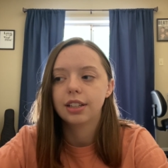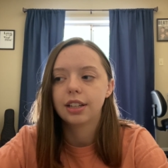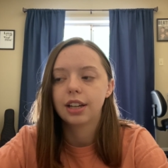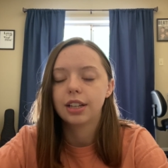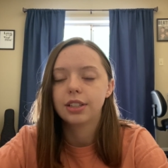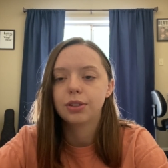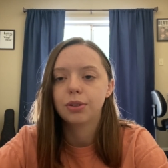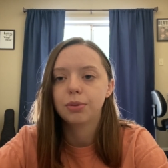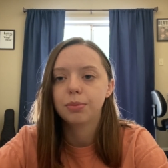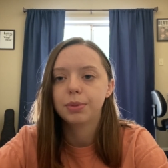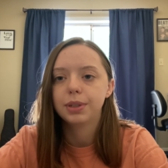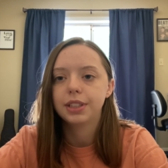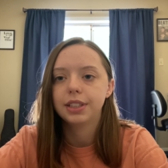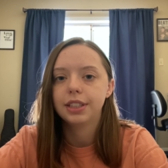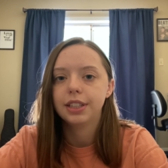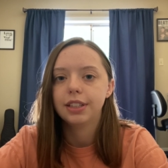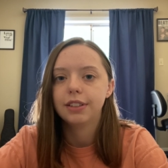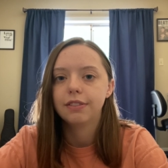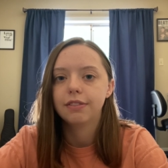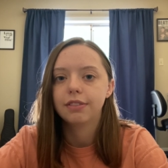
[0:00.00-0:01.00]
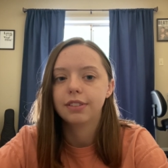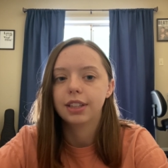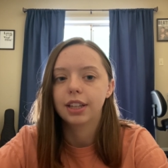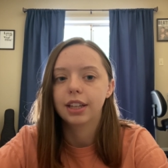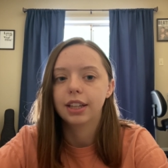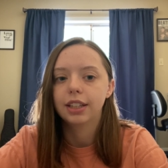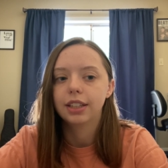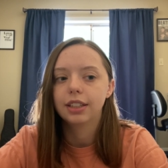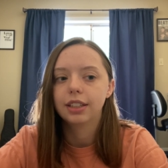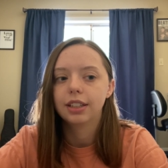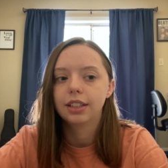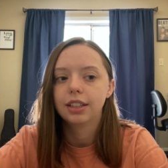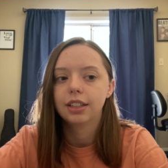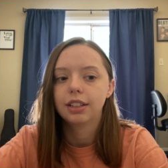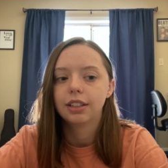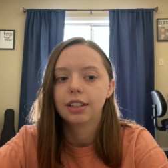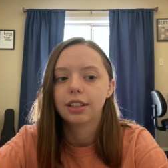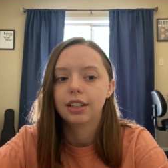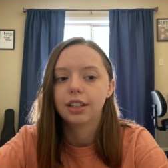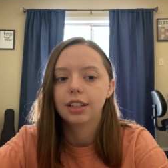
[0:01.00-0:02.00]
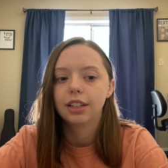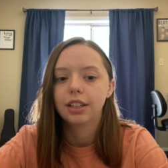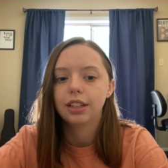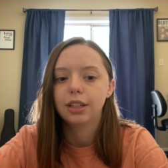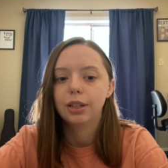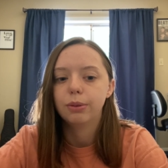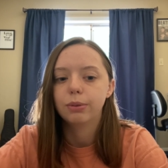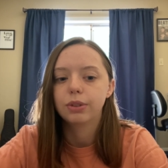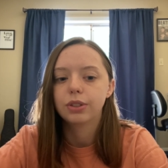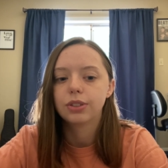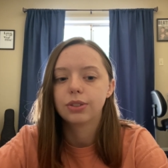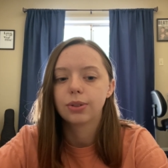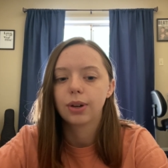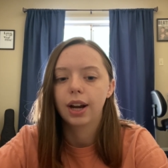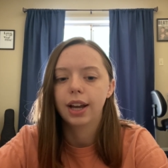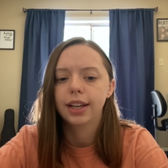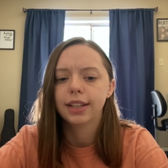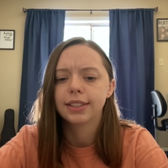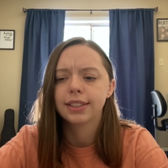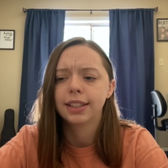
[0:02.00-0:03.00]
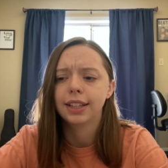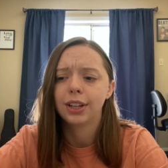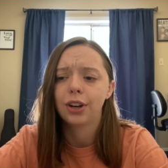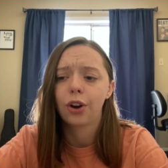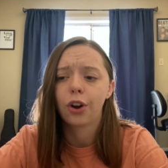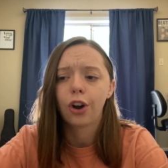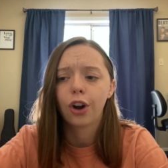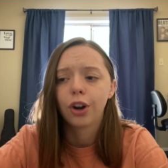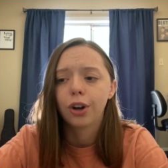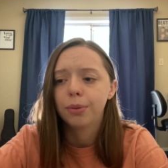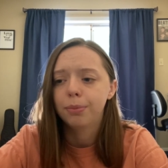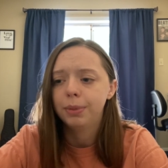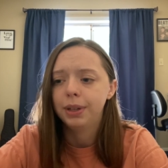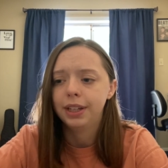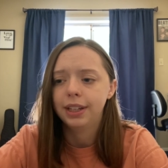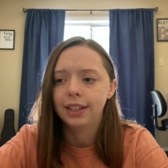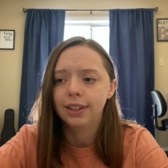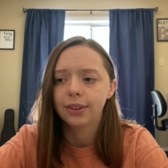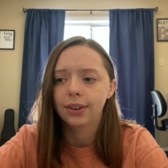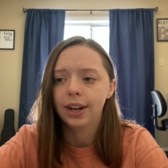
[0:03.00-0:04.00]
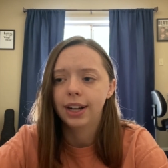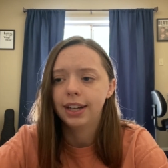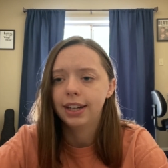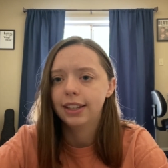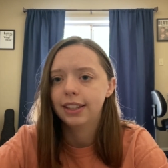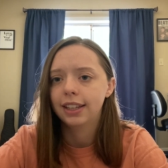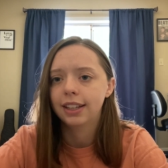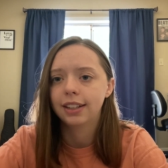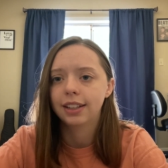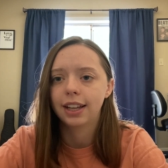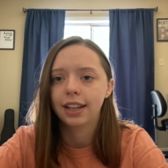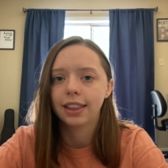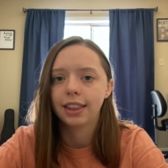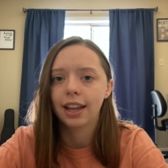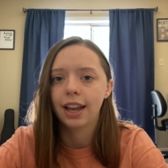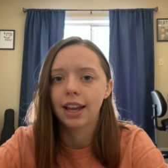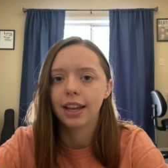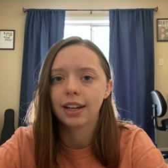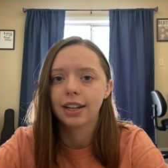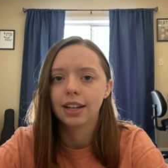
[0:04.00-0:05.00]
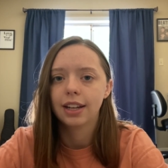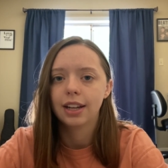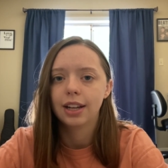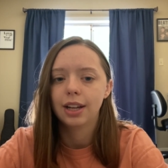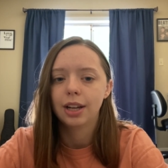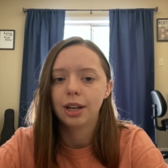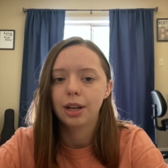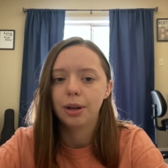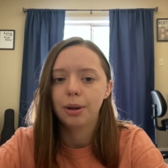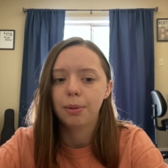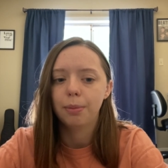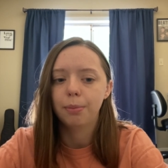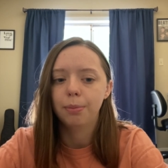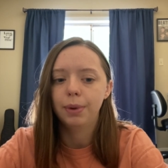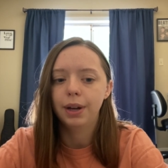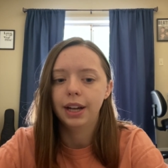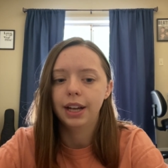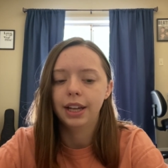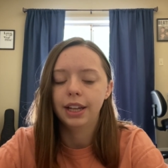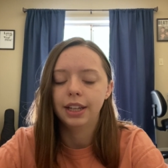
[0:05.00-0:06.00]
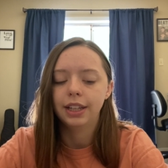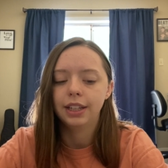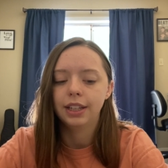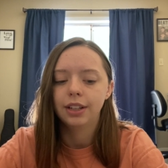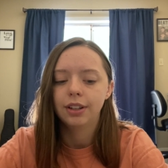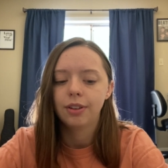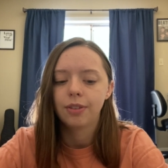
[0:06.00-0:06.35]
I don't believe that he was trying to like hurt me or anything like that by